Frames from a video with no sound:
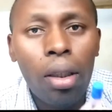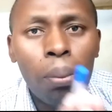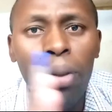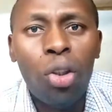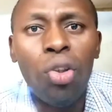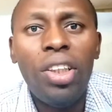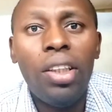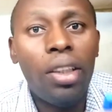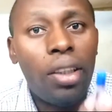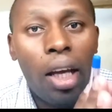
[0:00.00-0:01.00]
because it
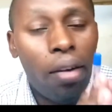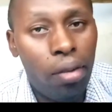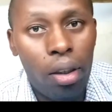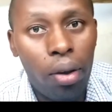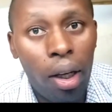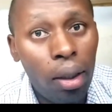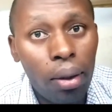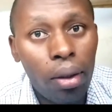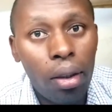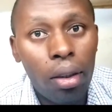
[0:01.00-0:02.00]
is everywhere,
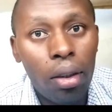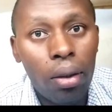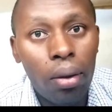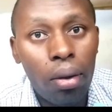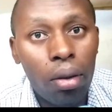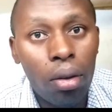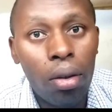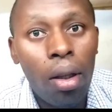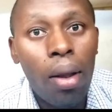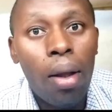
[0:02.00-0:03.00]
you know,
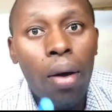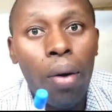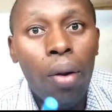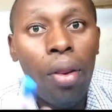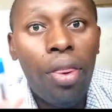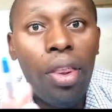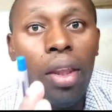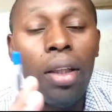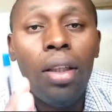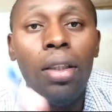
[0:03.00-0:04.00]

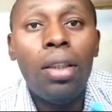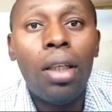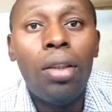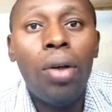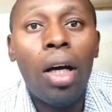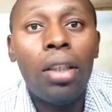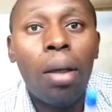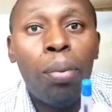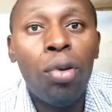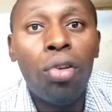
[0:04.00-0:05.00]
the thing that we are
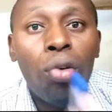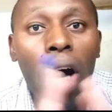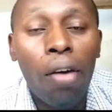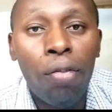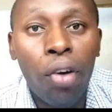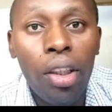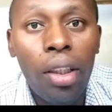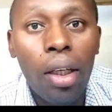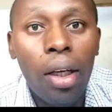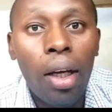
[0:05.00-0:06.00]
supposed to avoid
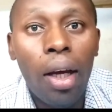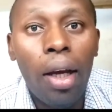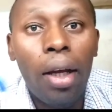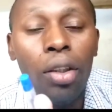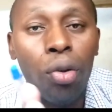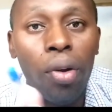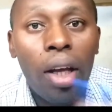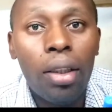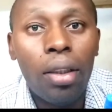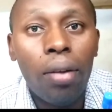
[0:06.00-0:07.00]
so
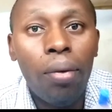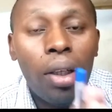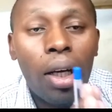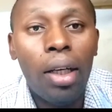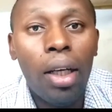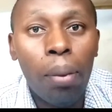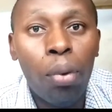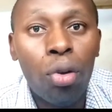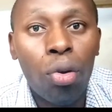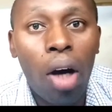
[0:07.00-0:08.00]
that we can
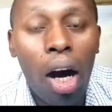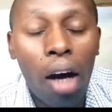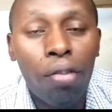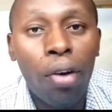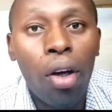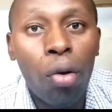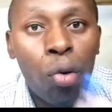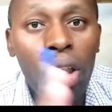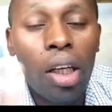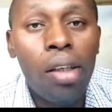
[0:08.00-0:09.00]
able to have
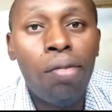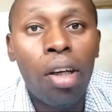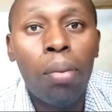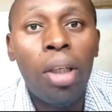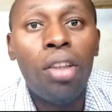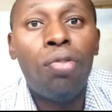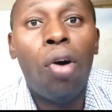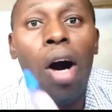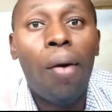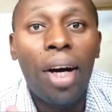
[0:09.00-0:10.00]
good environment for
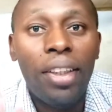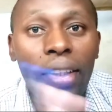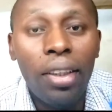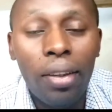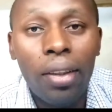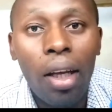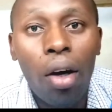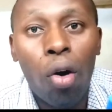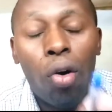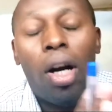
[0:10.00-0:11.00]
our chicks
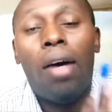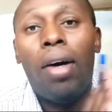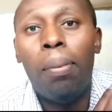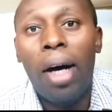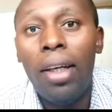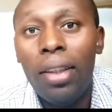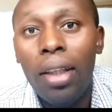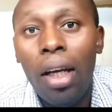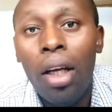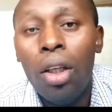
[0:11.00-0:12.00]
or our birds.
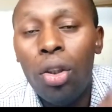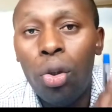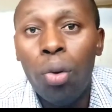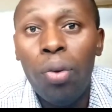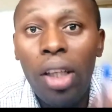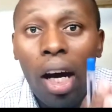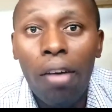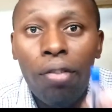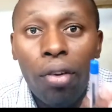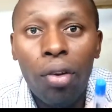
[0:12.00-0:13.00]
So we have
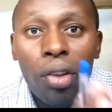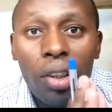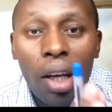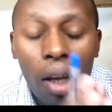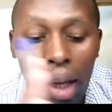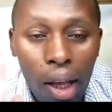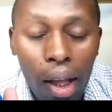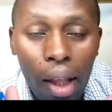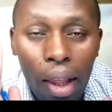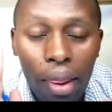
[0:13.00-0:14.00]
those
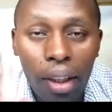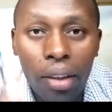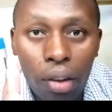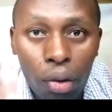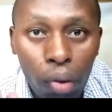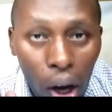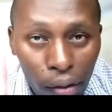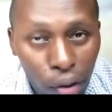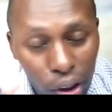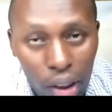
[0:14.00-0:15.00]
things to
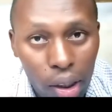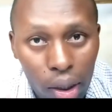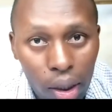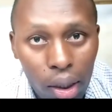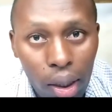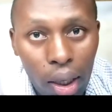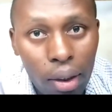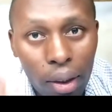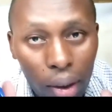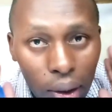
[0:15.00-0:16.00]
avoid. Guys,
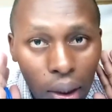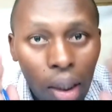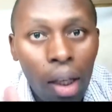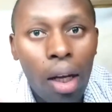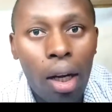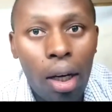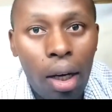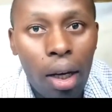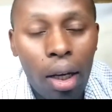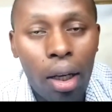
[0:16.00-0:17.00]
listen, and
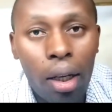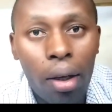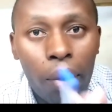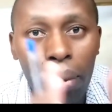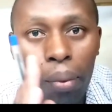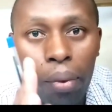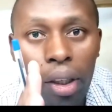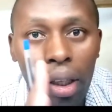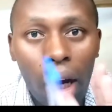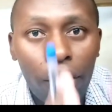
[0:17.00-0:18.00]
we
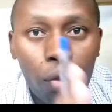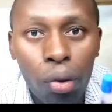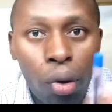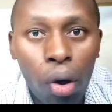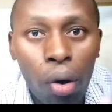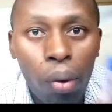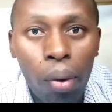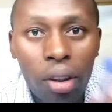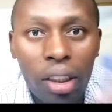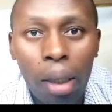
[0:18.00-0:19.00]
have to go
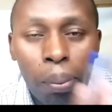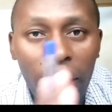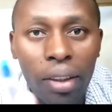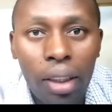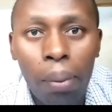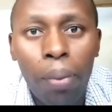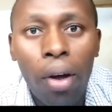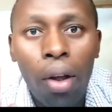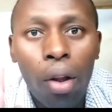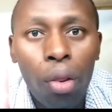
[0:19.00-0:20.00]
step by step.
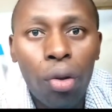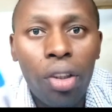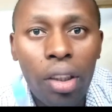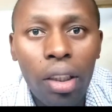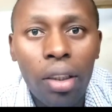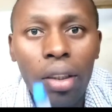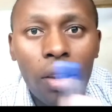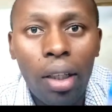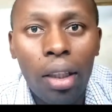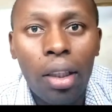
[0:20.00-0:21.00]
Those things
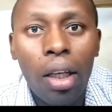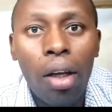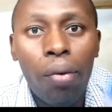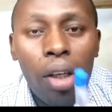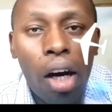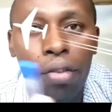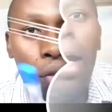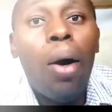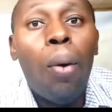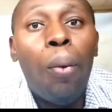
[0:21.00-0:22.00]
that we have to
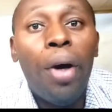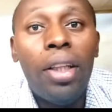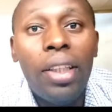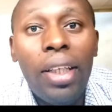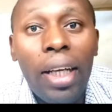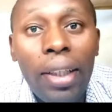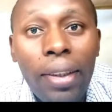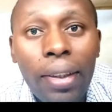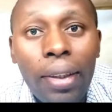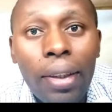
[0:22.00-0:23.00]
avoid:
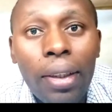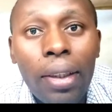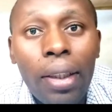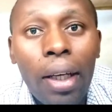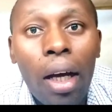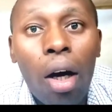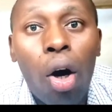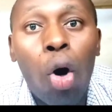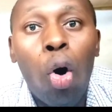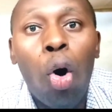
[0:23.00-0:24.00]
wetness
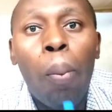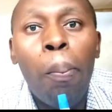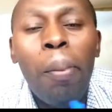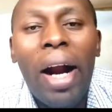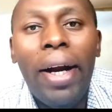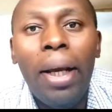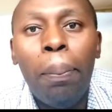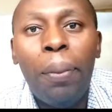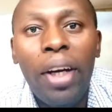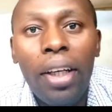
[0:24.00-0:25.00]
or muddy
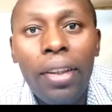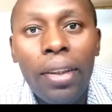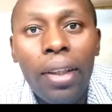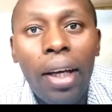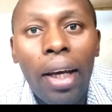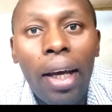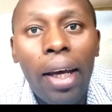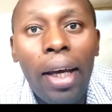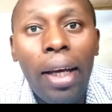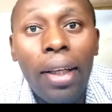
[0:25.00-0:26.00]
place
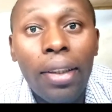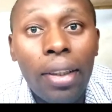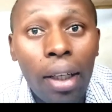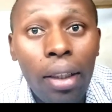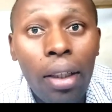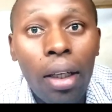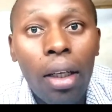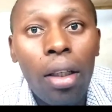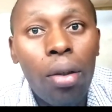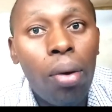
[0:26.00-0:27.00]
inside
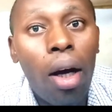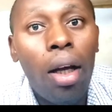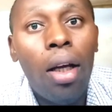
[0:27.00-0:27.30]
your